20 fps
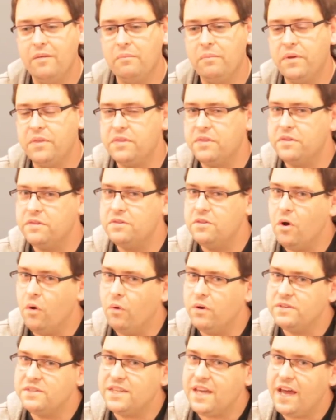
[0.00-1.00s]
but no
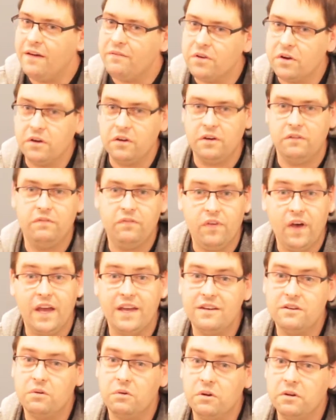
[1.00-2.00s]
one's ever going to
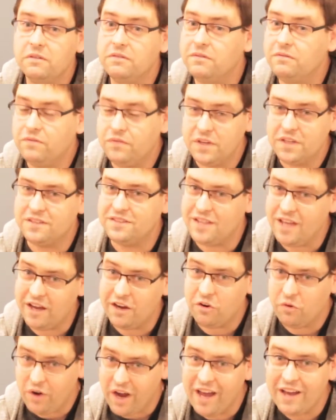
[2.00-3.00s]
find or even fix
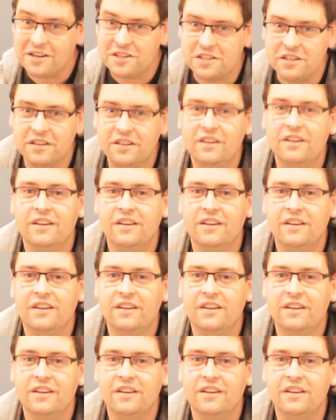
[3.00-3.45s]
that crash.